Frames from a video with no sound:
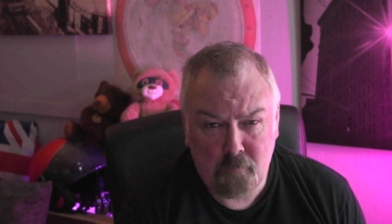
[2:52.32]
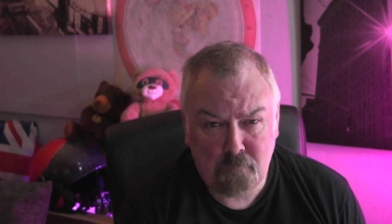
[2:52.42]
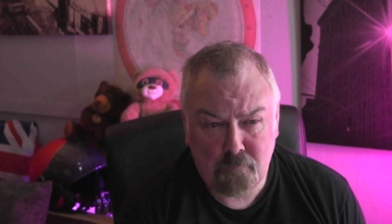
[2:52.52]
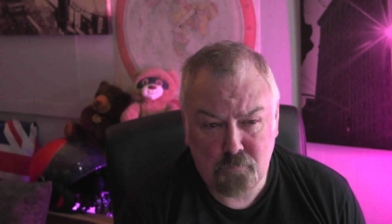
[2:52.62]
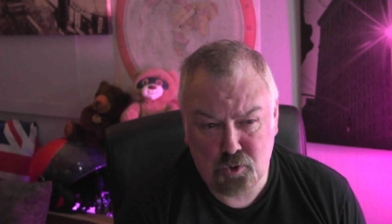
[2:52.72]

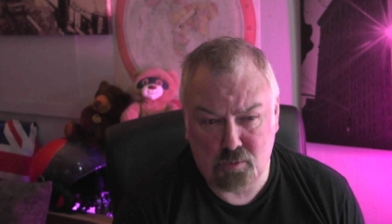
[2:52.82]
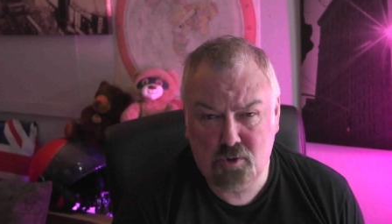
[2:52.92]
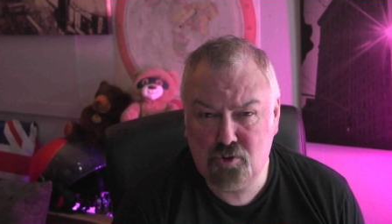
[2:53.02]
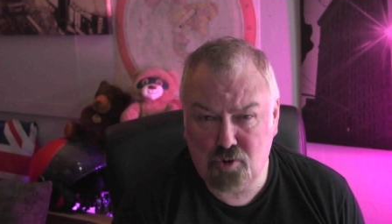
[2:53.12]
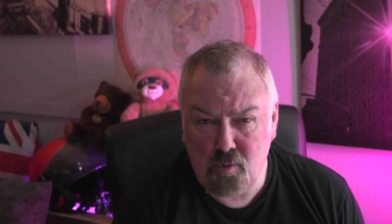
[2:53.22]
So
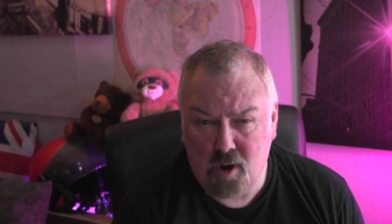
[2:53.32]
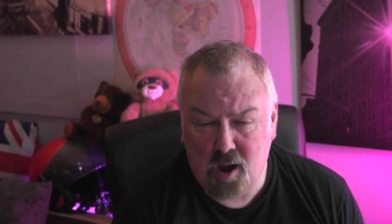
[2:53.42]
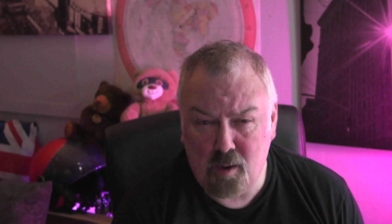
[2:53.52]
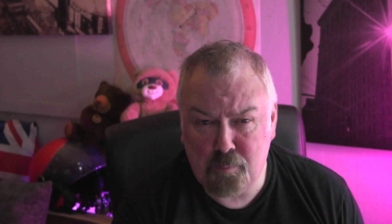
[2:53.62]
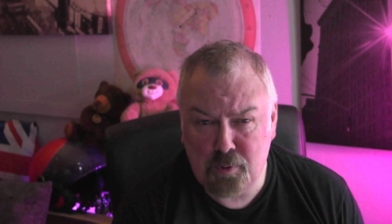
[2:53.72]
grow
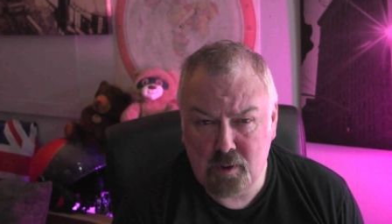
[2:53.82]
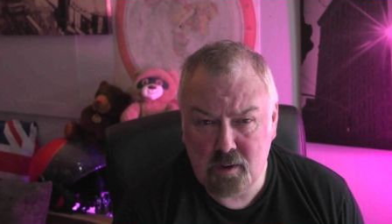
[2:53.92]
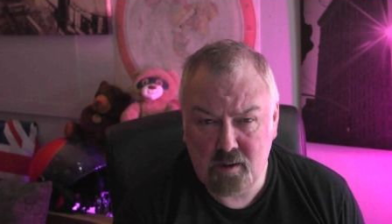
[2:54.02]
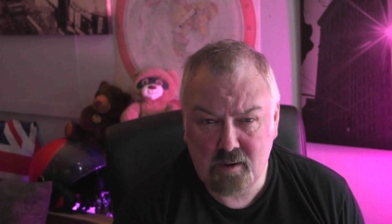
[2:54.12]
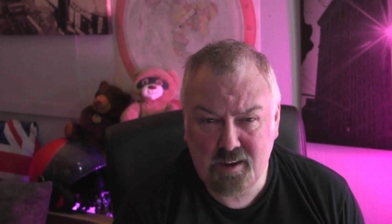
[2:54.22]
up,
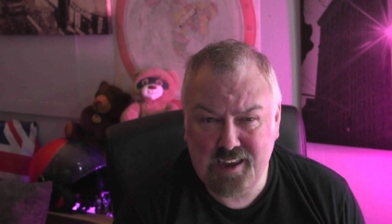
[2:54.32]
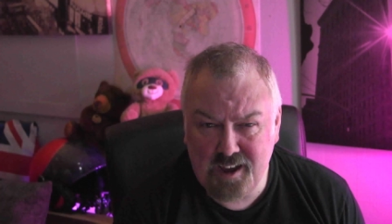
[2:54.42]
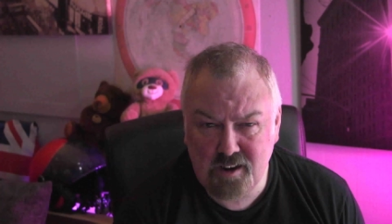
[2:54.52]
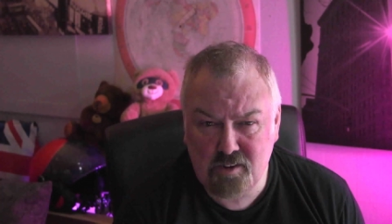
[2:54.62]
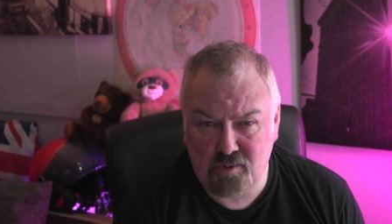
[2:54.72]
get
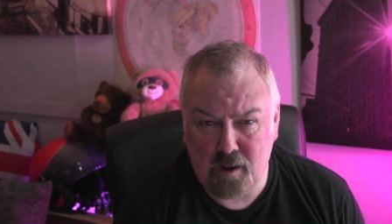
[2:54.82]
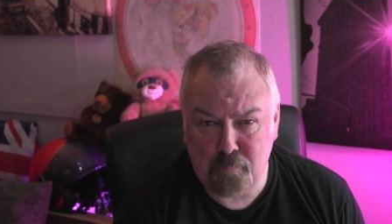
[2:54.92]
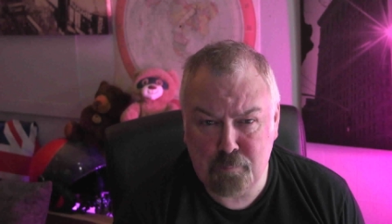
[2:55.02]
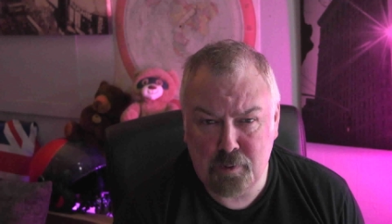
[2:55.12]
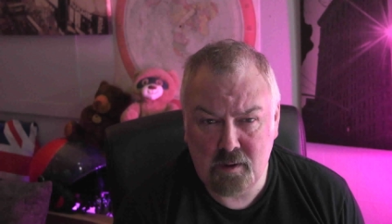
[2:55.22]
a
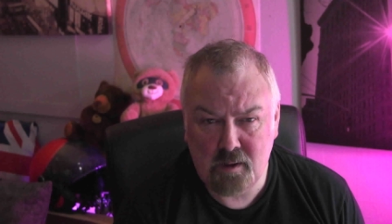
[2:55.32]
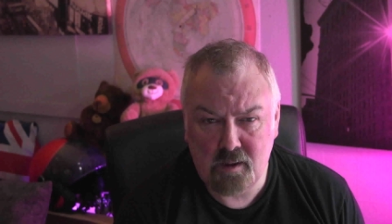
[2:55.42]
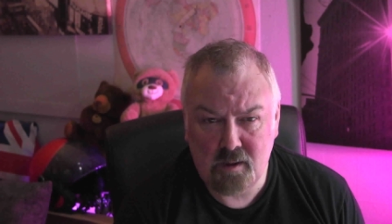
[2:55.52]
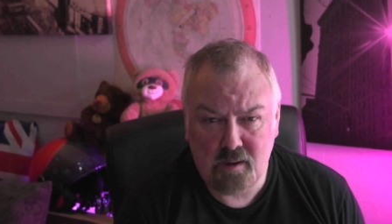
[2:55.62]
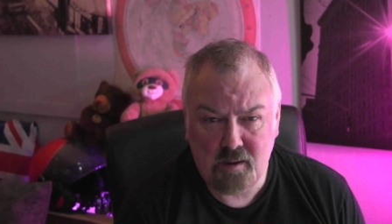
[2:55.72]
grip,
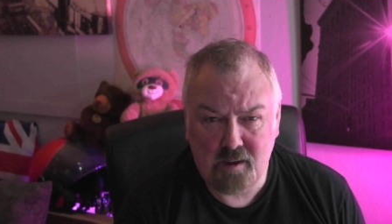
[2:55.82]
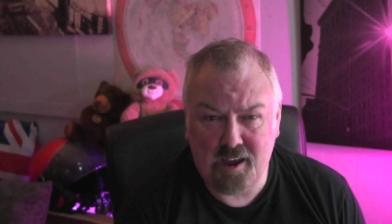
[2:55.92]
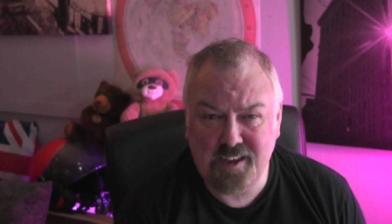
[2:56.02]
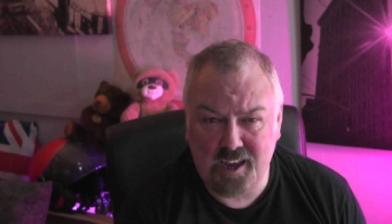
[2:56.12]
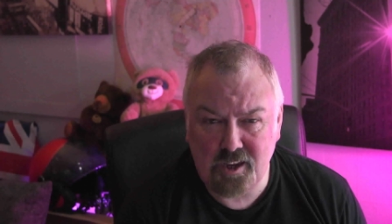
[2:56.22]

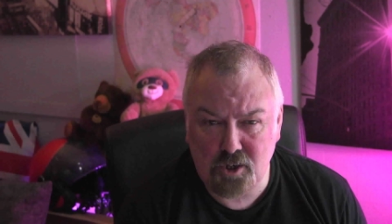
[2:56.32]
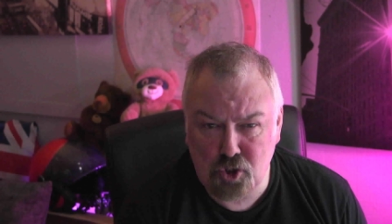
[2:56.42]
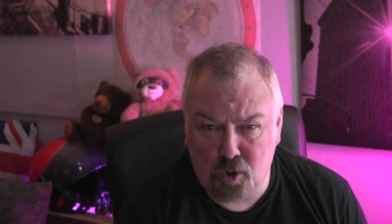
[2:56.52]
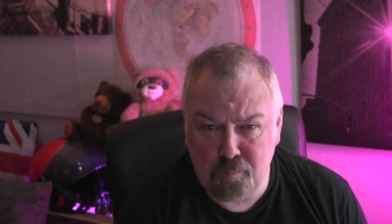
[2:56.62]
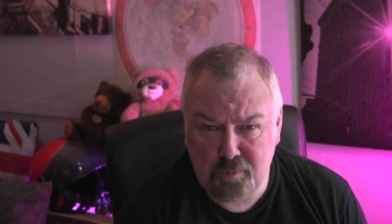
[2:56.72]
and get your
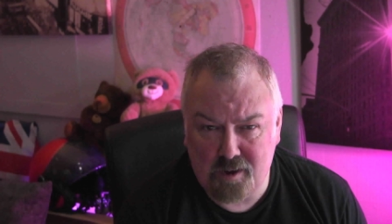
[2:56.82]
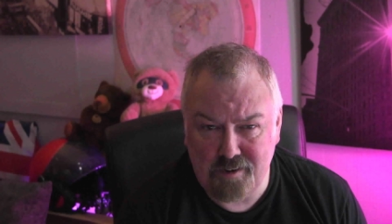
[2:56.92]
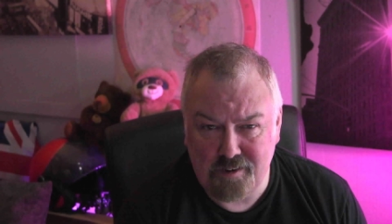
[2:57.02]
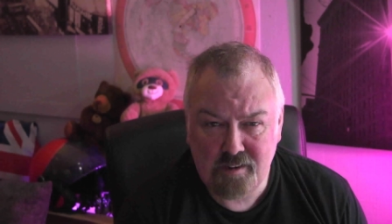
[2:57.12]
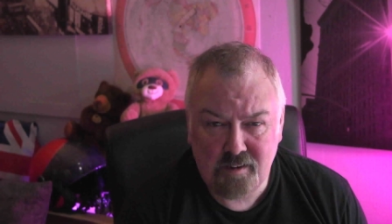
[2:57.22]
job
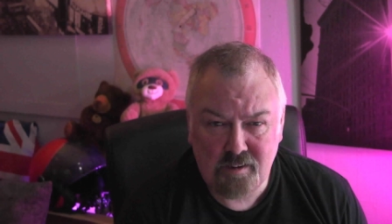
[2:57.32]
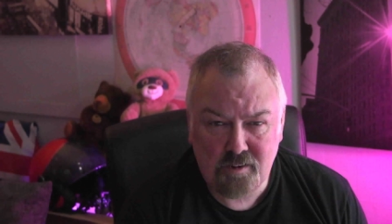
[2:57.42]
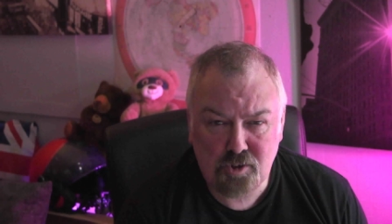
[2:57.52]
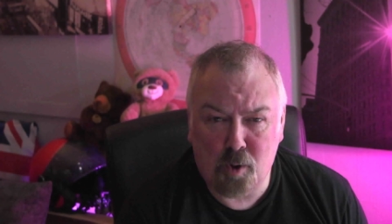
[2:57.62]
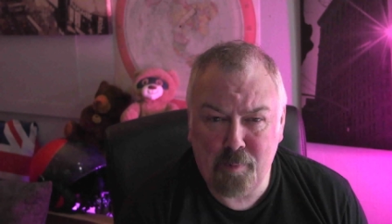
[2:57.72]
done.
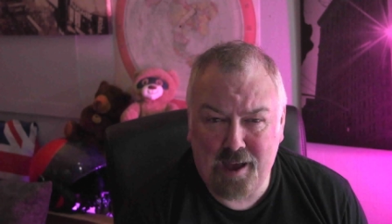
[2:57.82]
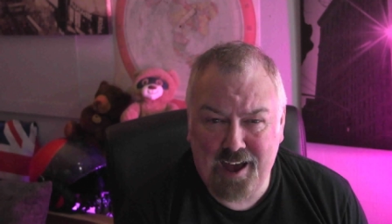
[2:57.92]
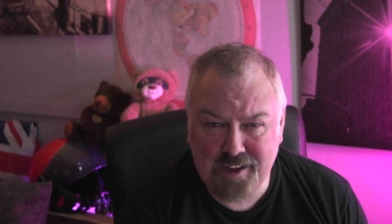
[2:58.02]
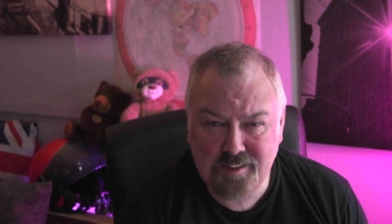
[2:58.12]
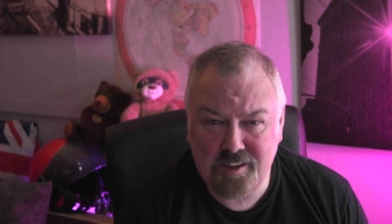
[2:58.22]
Stop
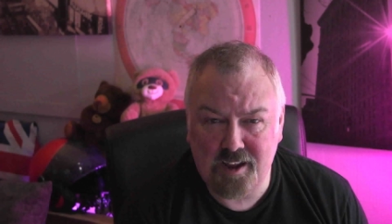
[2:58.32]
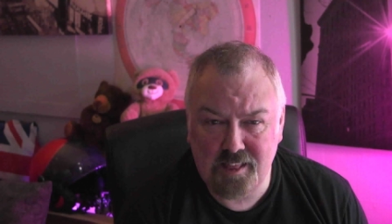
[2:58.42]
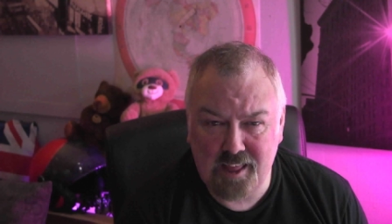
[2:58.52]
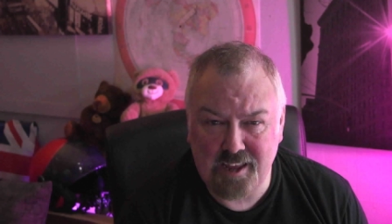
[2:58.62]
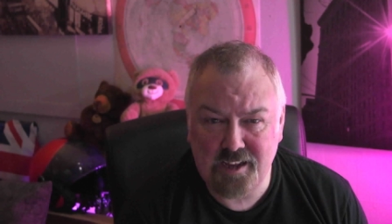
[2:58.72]
acting
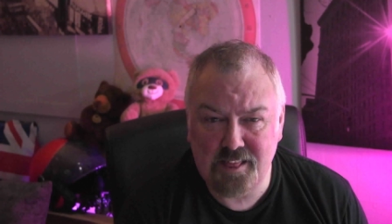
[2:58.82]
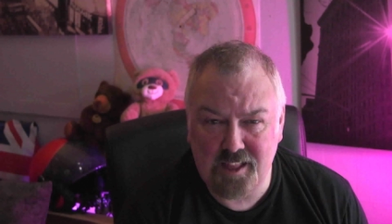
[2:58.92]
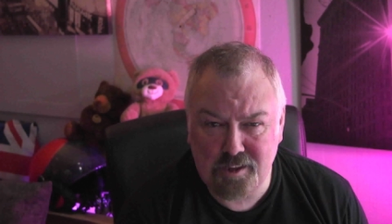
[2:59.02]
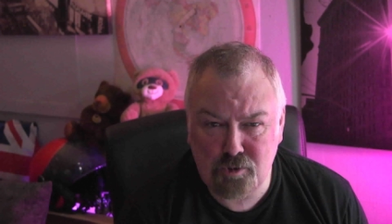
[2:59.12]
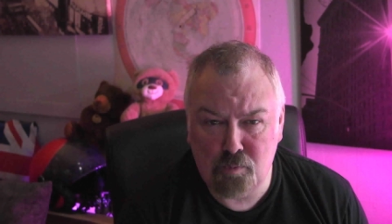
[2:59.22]
like
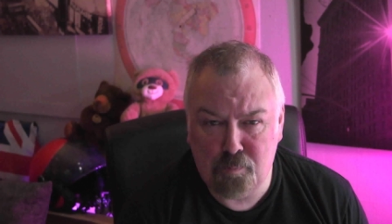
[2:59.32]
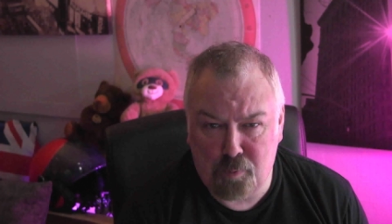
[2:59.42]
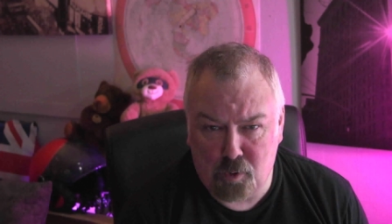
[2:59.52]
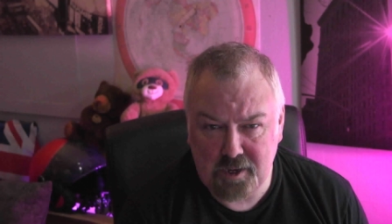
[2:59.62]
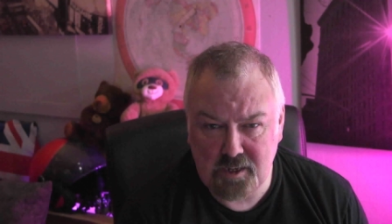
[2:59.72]
little
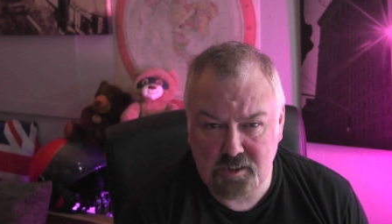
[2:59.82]
boys,